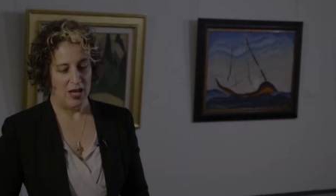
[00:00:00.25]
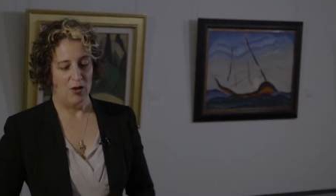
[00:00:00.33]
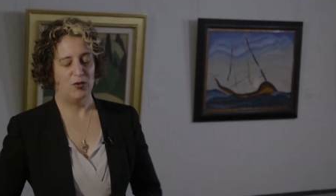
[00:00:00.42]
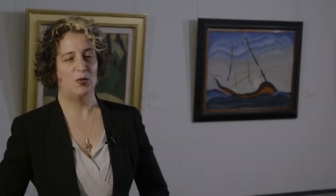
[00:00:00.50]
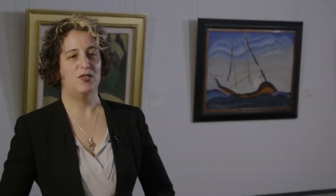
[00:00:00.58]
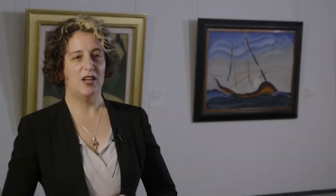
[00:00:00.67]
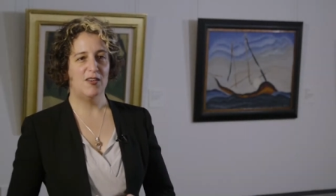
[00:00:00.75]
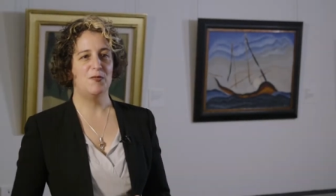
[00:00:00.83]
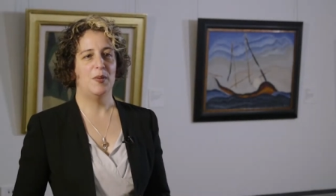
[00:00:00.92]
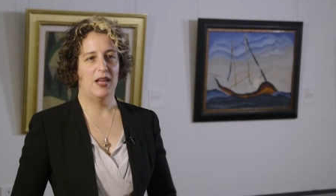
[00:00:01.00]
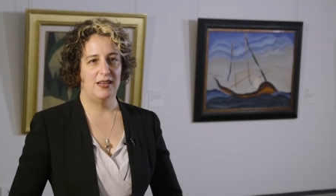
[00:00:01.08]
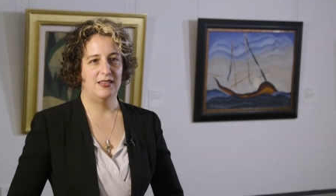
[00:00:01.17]
So
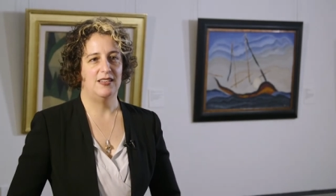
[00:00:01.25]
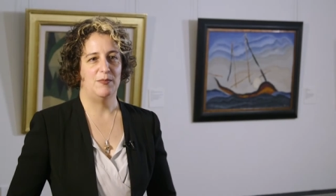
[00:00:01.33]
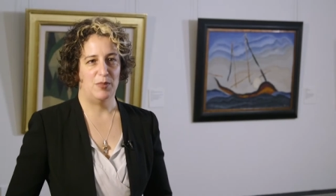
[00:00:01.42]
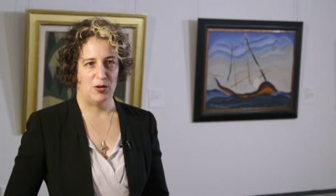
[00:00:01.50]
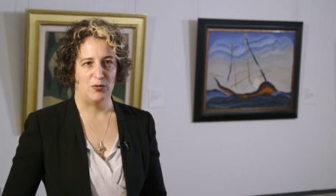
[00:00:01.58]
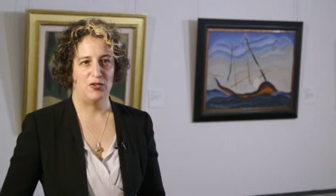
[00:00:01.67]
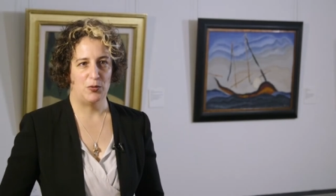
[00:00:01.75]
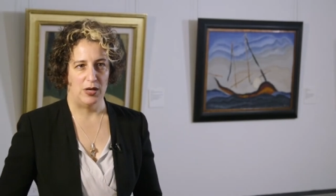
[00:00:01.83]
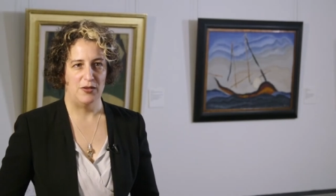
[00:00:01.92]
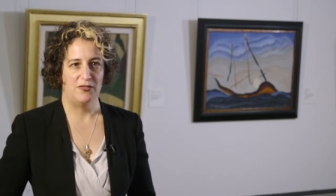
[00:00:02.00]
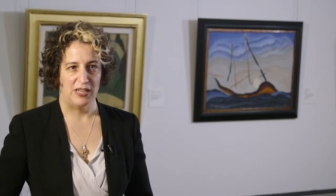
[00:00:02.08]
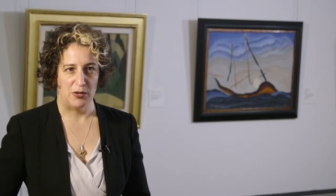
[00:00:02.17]
Dove painted boats
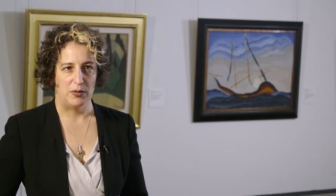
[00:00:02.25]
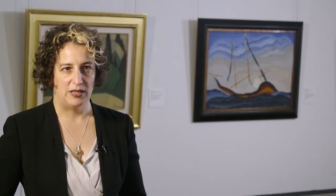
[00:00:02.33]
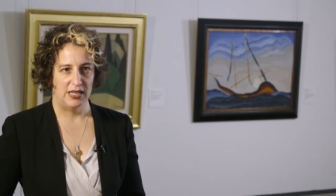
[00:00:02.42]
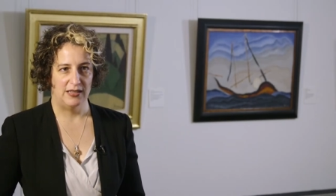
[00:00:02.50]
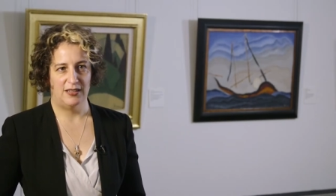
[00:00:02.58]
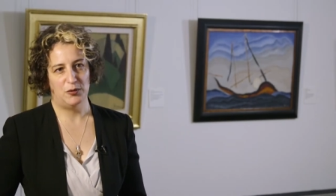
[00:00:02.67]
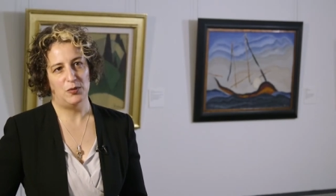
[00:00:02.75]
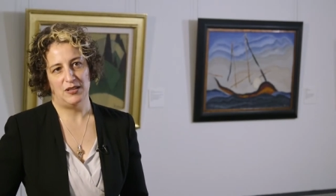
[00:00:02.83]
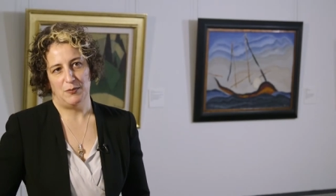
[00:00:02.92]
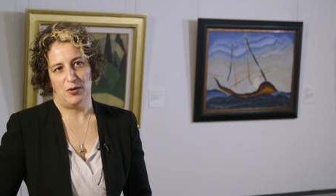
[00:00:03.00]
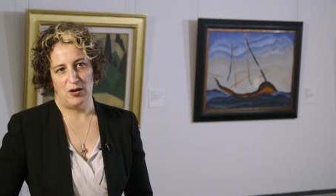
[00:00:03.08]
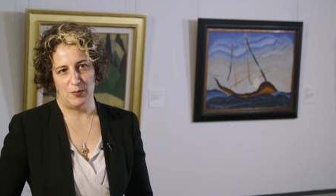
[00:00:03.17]
quite frequently, and this
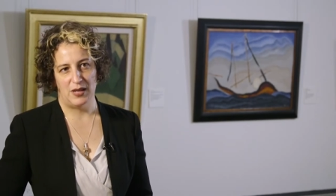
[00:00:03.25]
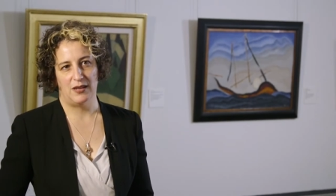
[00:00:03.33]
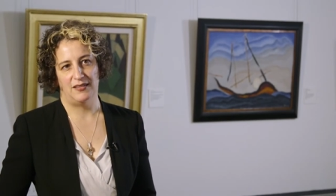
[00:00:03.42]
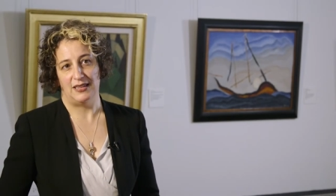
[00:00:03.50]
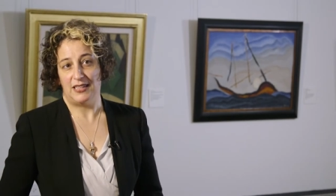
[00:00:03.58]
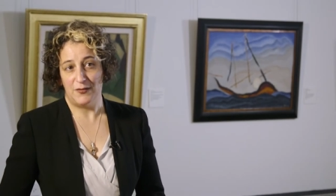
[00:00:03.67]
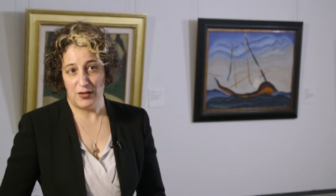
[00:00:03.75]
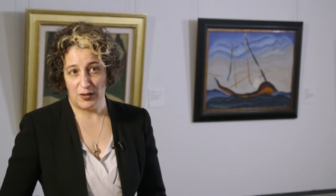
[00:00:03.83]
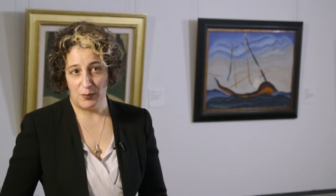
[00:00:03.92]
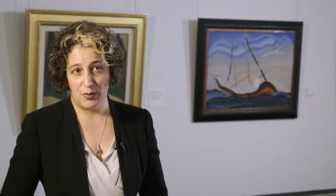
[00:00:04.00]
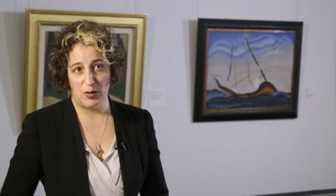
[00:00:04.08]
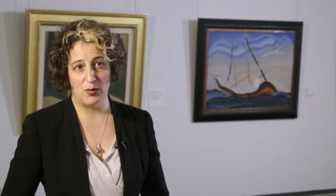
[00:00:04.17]
was in part because he lived
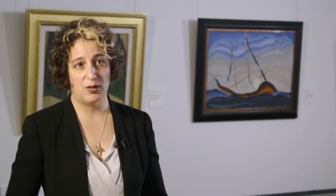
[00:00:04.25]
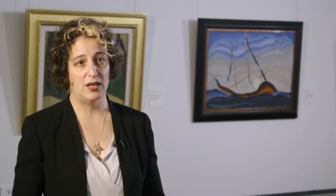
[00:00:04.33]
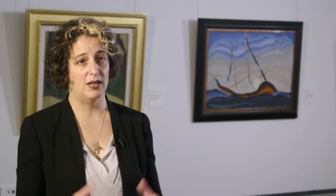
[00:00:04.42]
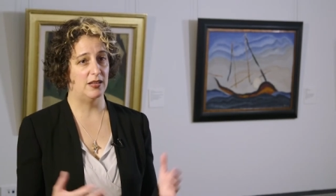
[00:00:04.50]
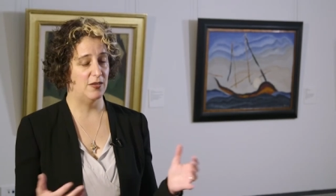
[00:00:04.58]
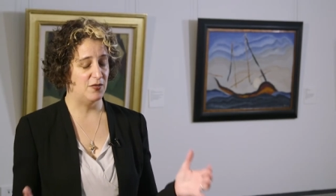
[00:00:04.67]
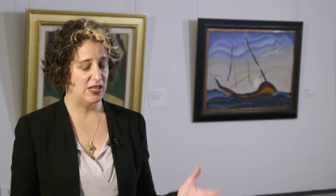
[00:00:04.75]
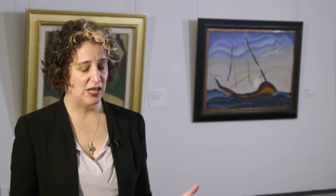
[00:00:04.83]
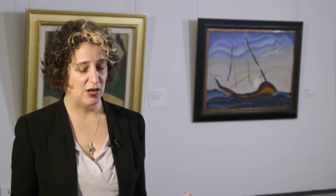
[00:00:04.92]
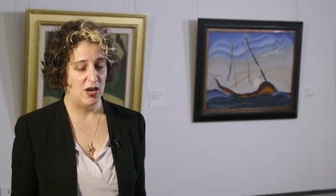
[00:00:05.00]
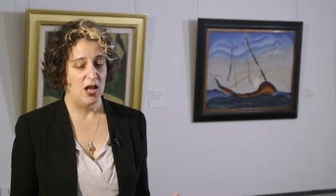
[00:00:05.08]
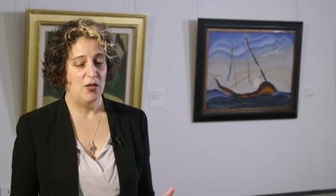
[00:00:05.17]
on a boat, he lived
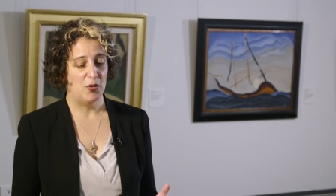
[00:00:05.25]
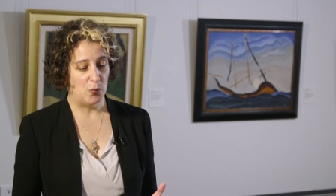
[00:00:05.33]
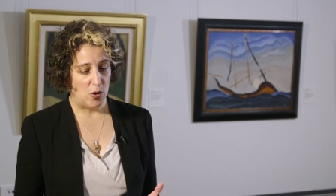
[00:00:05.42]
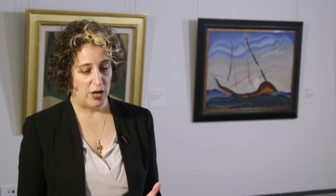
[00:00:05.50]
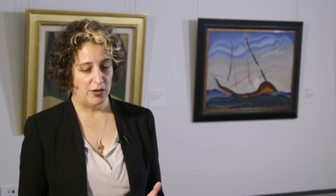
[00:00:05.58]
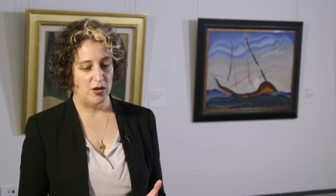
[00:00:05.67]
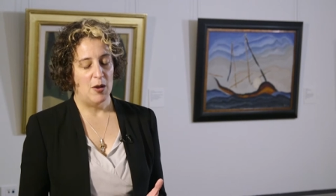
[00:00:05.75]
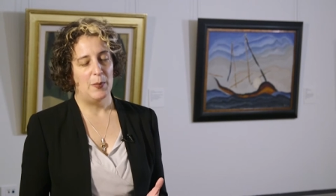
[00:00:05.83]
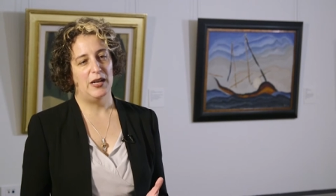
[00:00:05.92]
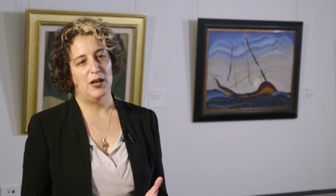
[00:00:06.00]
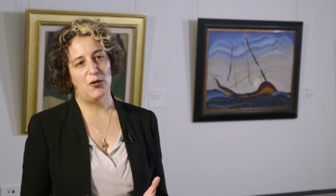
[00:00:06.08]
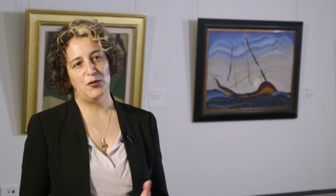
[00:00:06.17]
near the water.
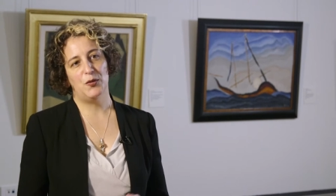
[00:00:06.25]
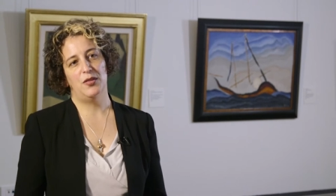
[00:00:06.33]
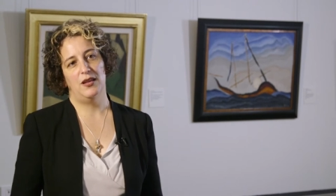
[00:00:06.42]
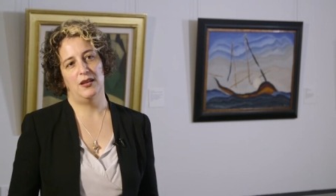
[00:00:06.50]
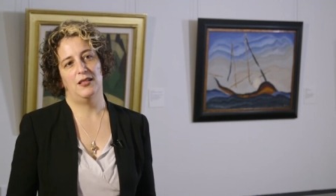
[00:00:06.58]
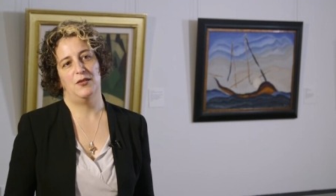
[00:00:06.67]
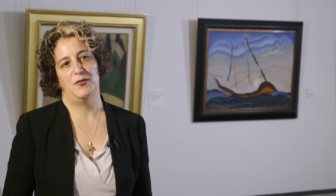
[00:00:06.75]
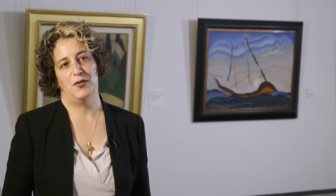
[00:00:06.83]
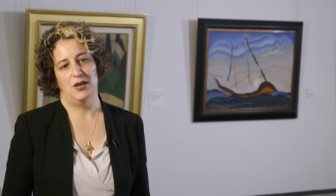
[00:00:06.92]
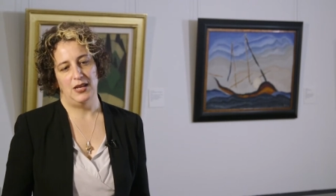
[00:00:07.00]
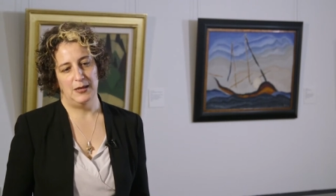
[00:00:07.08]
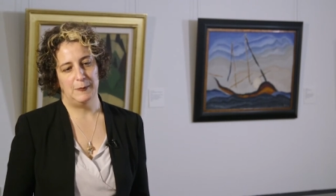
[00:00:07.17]
But I also think that
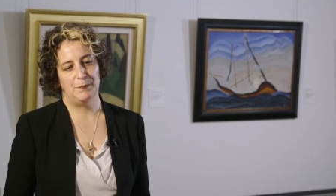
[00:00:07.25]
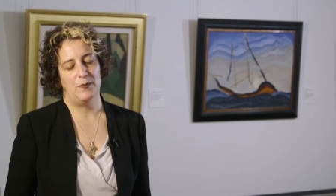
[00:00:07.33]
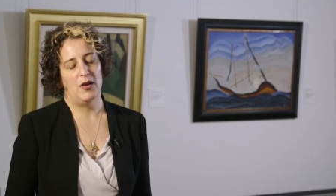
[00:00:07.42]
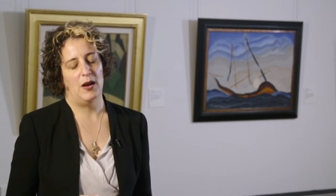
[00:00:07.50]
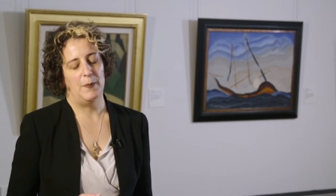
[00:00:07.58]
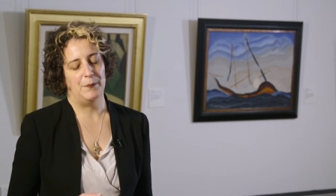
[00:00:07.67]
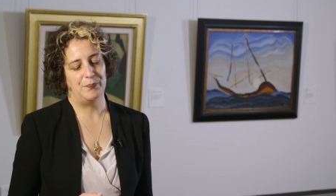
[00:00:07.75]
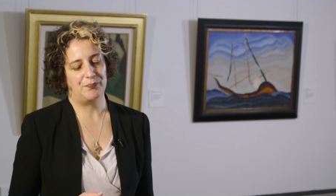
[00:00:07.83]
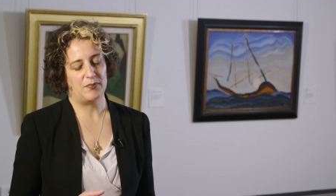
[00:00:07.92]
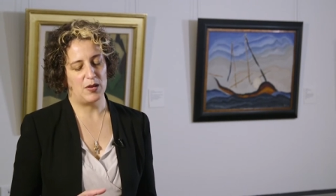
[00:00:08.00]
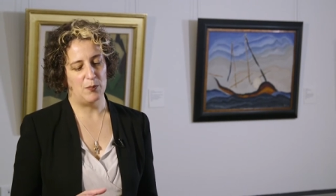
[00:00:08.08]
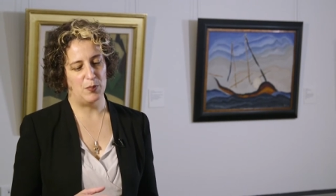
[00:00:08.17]
for him,
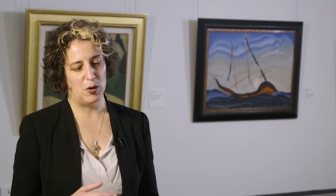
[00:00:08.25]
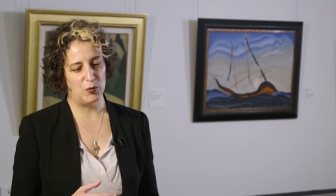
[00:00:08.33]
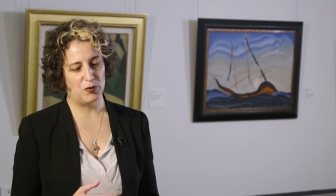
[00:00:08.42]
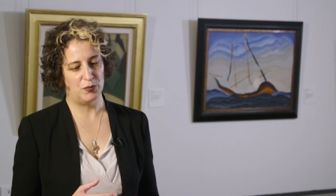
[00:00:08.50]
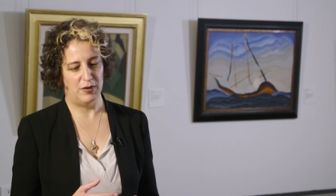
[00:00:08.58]
boats